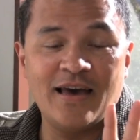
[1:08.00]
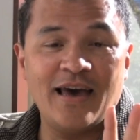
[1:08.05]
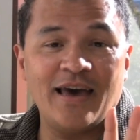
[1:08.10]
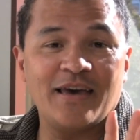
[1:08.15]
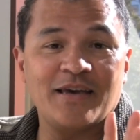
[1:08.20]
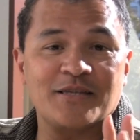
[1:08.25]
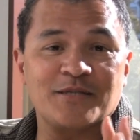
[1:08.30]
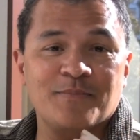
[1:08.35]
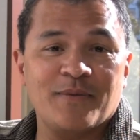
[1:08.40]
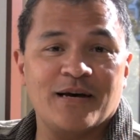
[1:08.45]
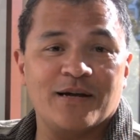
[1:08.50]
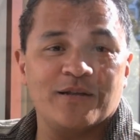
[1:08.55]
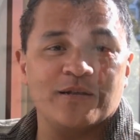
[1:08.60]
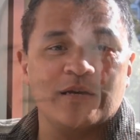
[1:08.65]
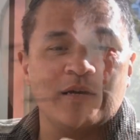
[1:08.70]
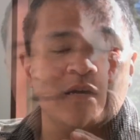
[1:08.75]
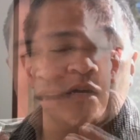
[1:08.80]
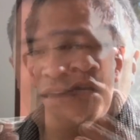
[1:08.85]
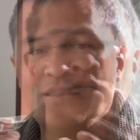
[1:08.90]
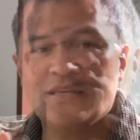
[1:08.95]
Hey, it's Mel.
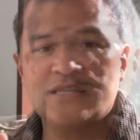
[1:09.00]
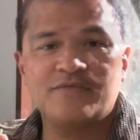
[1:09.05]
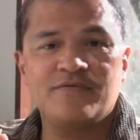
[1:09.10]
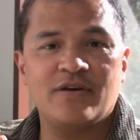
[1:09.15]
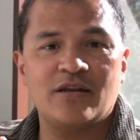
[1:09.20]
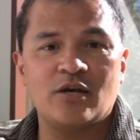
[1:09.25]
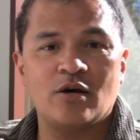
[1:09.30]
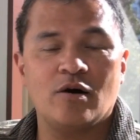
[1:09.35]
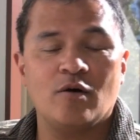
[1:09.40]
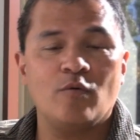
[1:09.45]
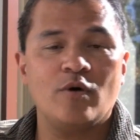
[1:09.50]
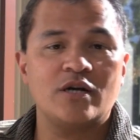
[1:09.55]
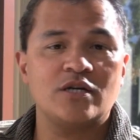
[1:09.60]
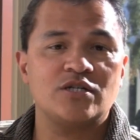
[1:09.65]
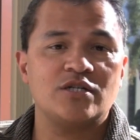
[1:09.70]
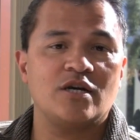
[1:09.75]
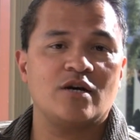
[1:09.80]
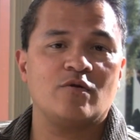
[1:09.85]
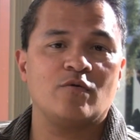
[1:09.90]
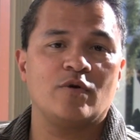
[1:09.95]
In this video, I want to
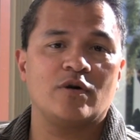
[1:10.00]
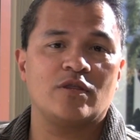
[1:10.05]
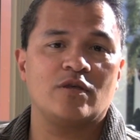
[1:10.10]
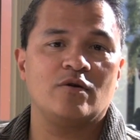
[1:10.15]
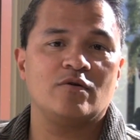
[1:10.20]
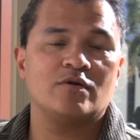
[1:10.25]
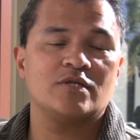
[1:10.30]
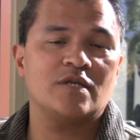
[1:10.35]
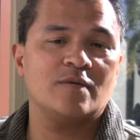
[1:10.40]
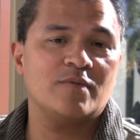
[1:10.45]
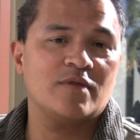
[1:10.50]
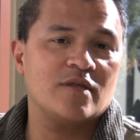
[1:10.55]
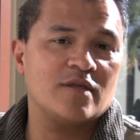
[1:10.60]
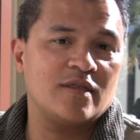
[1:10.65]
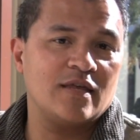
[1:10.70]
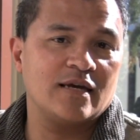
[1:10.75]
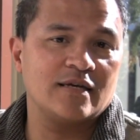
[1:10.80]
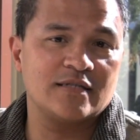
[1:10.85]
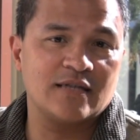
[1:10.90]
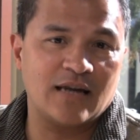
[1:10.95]
share with you some of the
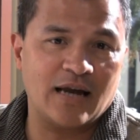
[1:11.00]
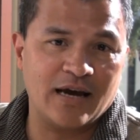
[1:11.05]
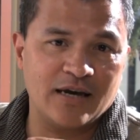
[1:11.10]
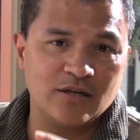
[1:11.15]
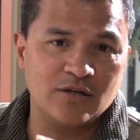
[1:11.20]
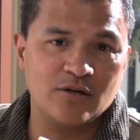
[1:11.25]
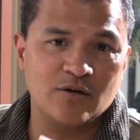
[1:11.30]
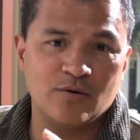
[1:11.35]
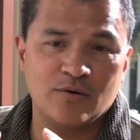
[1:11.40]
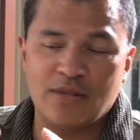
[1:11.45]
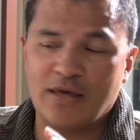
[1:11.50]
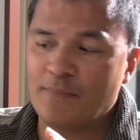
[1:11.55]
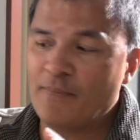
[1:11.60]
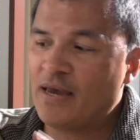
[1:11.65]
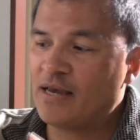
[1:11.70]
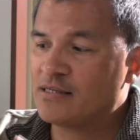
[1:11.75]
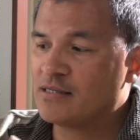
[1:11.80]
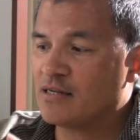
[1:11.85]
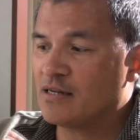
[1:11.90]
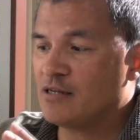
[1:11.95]
things that I do that
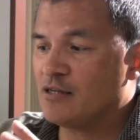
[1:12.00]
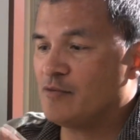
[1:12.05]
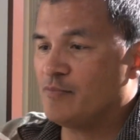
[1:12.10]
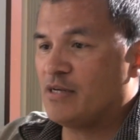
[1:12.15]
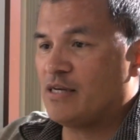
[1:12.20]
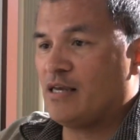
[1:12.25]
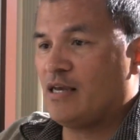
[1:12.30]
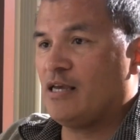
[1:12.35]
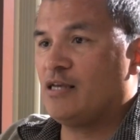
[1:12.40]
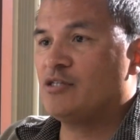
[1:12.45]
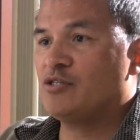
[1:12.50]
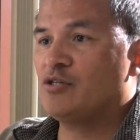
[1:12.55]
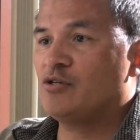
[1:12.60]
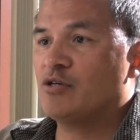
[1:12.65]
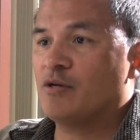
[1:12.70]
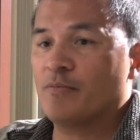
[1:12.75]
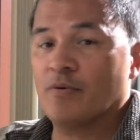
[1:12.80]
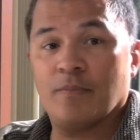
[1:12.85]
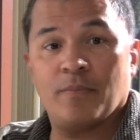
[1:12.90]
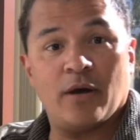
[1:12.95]
makes it a little bit easier
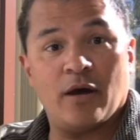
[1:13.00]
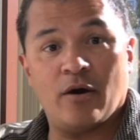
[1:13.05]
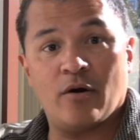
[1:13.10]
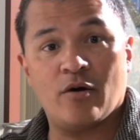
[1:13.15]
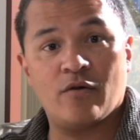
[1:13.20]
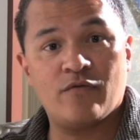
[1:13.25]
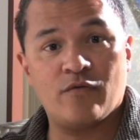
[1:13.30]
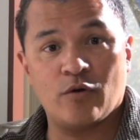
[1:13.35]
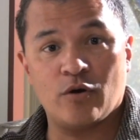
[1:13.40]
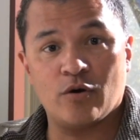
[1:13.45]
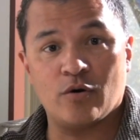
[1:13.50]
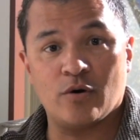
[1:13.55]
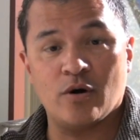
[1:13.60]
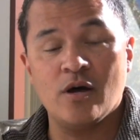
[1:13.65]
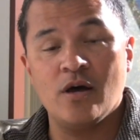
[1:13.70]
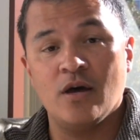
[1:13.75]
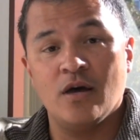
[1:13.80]
to prepare for your